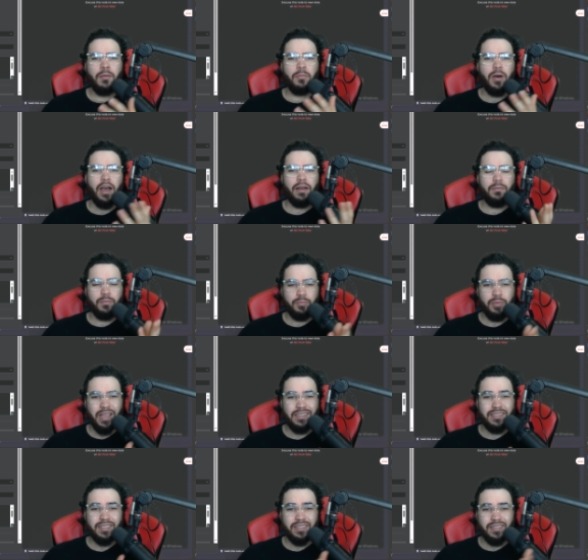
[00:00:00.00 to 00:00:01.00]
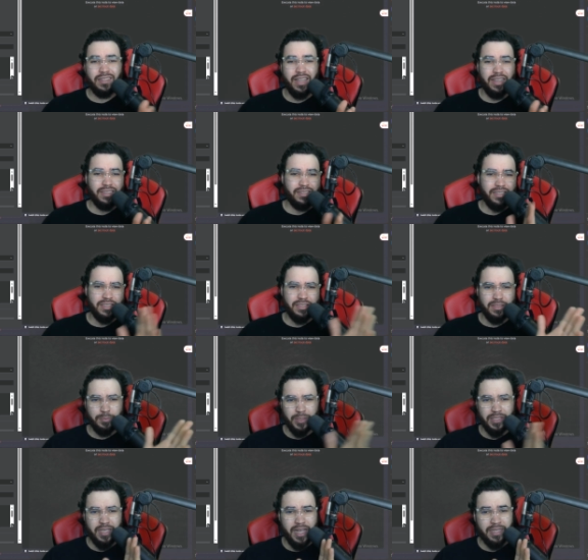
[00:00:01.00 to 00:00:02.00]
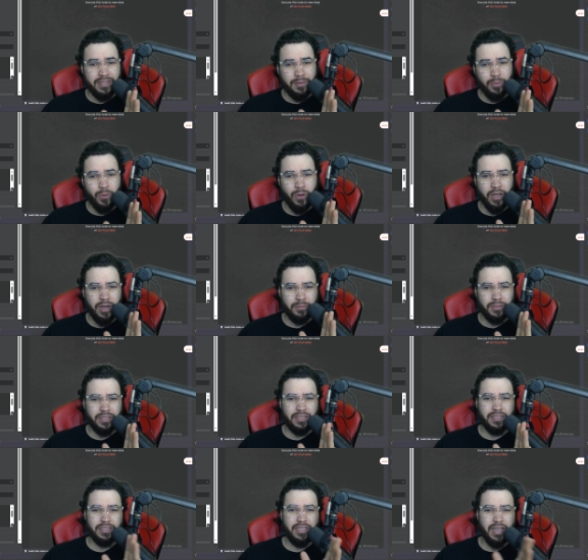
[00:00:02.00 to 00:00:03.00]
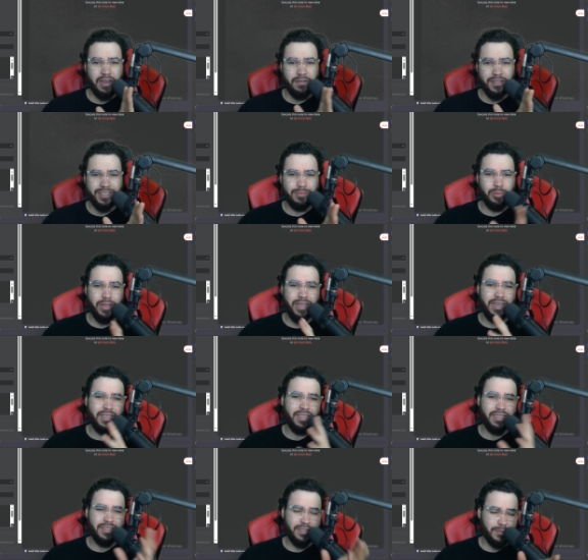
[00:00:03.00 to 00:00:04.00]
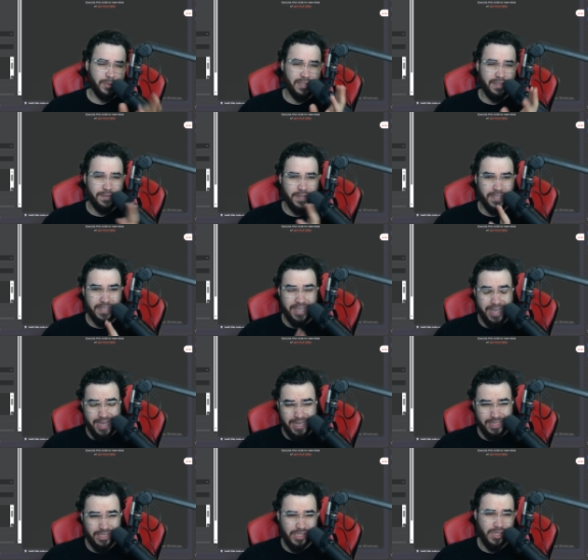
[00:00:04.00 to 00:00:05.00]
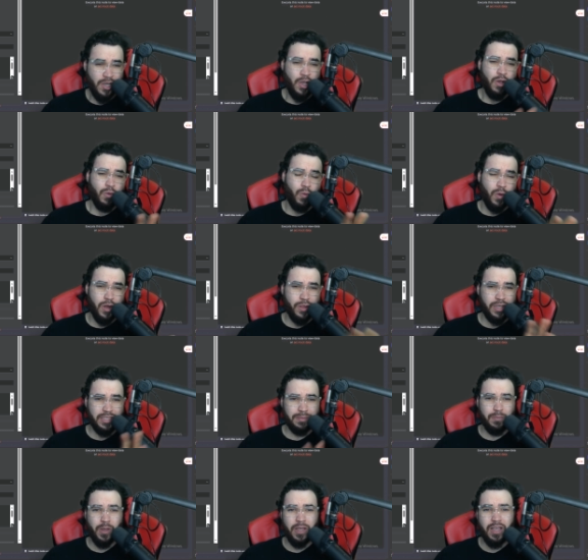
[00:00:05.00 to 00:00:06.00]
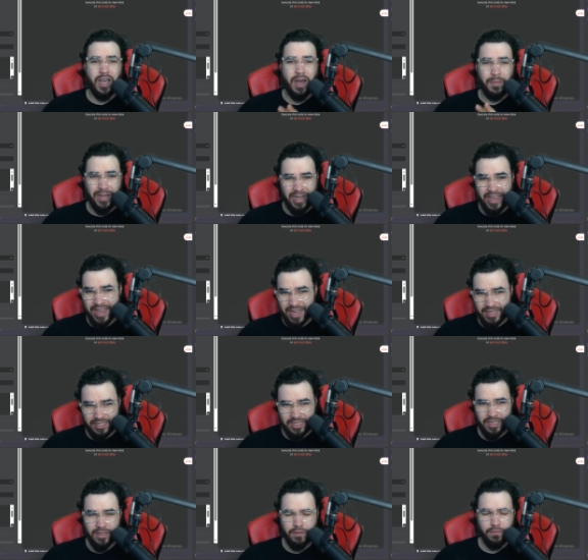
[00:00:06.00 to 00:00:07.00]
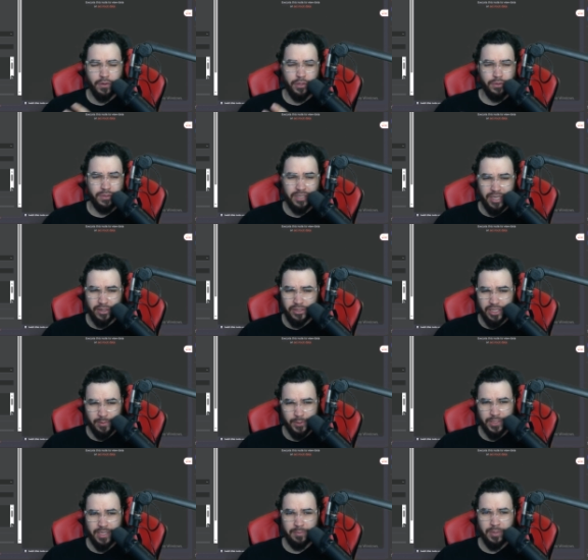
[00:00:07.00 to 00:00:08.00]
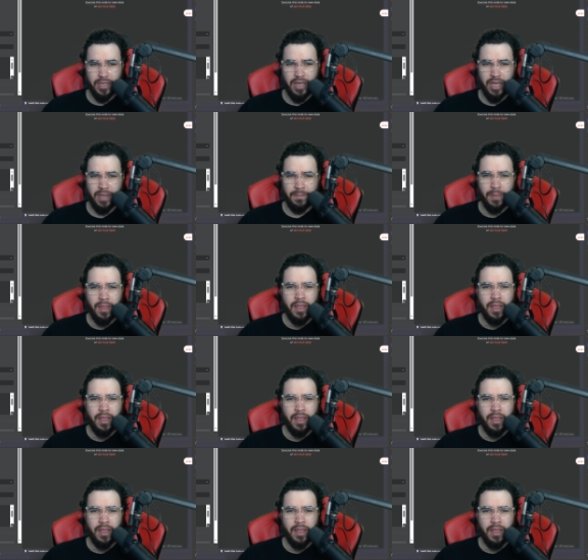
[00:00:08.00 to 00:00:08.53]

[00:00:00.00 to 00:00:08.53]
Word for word: But basic, like this is besides the point. I'm just kind of explaining this specific case where this may come in handy for using Airtable's A P I.